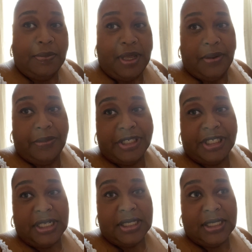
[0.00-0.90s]
but we're
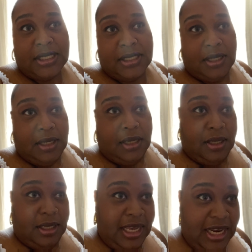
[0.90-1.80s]
just
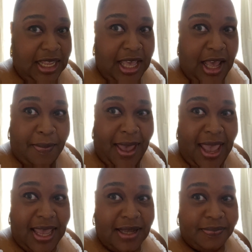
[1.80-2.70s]
getting Young
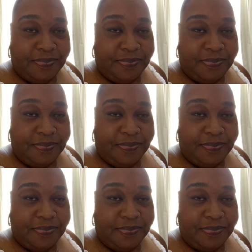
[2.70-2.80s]
Bae,